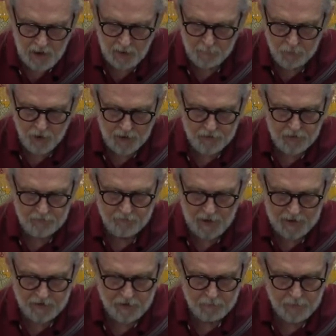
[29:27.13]
A brother,
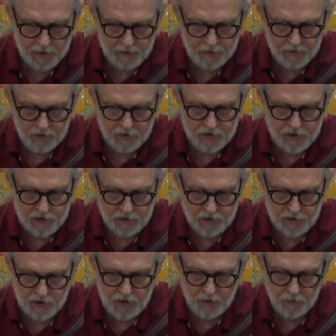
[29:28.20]
Vajra brother or
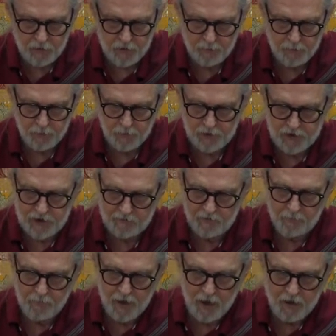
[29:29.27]
sister with whom we
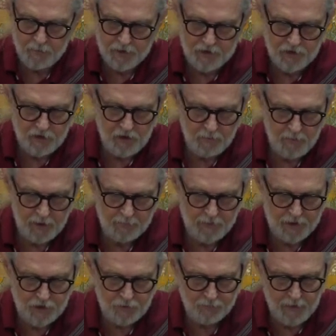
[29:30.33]
received empowerments and
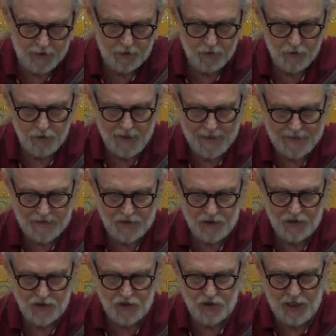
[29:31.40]
commitments, but who has
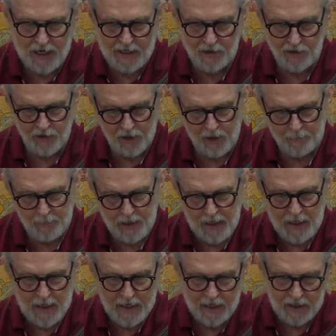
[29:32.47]
stained them
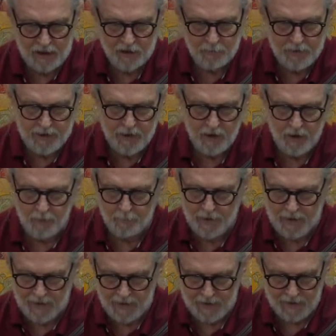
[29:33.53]
and become
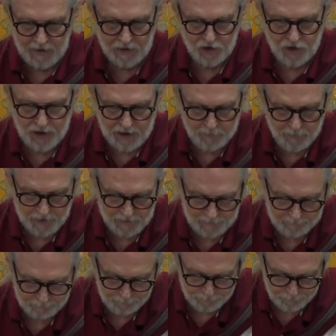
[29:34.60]
a demon.